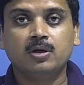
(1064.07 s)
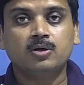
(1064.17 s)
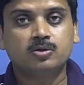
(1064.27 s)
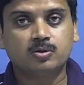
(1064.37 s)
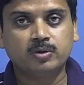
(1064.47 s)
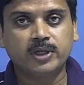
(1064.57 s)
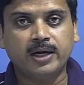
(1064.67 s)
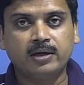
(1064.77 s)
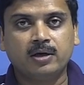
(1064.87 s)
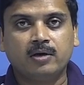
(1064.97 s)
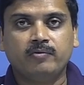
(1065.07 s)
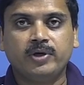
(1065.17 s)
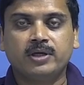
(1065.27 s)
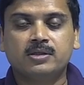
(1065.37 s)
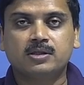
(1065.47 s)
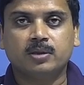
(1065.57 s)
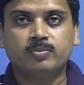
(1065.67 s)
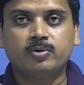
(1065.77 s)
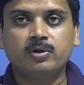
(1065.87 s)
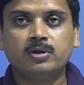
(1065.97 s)
so that we can
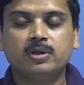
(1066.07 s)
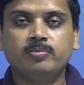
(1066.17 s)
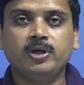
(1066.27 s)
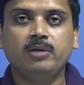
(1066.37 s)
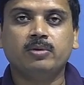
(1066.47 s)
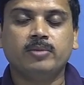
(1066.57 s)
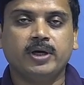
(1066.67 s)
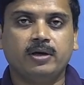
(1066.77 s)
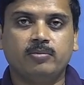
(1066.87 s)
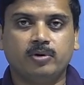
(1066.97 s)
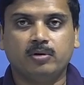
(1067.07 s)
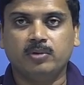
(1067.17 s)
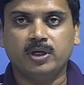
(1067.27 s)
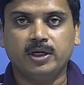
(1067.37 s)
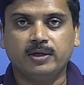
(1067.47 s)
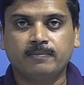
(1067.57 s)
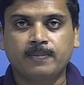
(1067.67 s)
support the minimum error probability.